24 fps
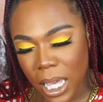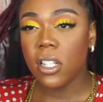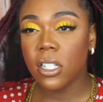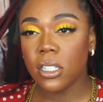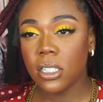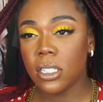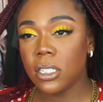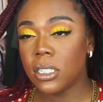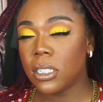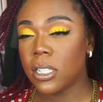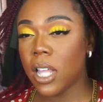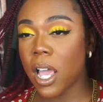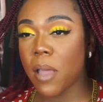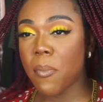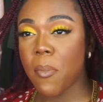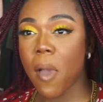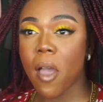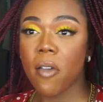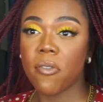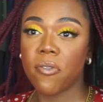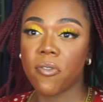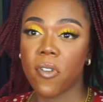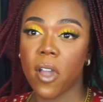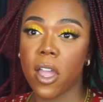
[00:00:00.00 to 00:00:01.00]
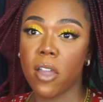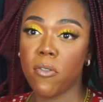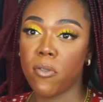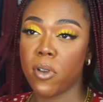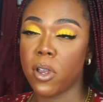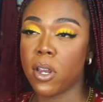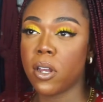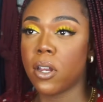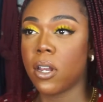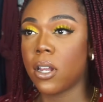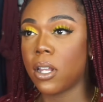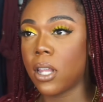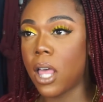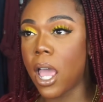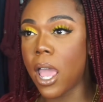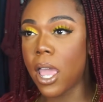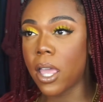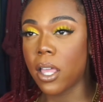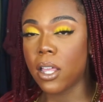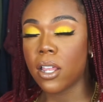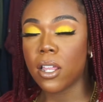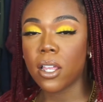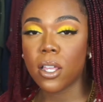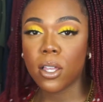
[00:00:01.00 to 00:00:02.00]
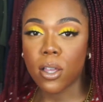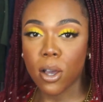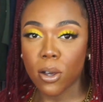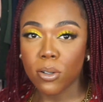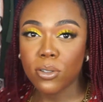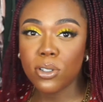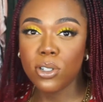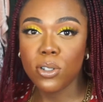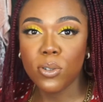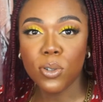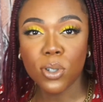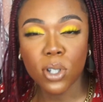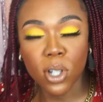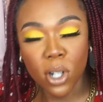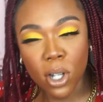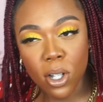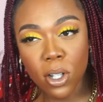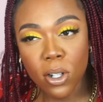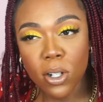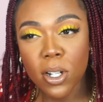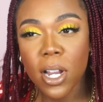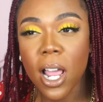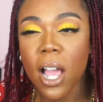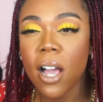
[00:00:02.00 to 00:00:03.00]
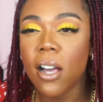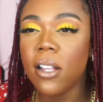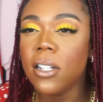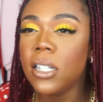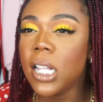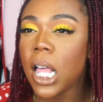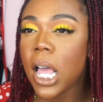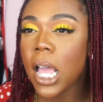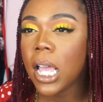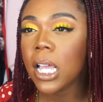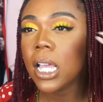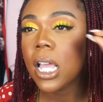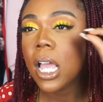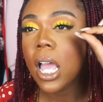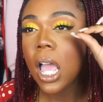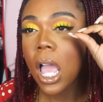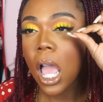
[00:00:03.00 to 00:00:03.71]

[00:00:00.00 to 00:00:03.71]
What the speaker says: This is like my favorite like go-to color now. Like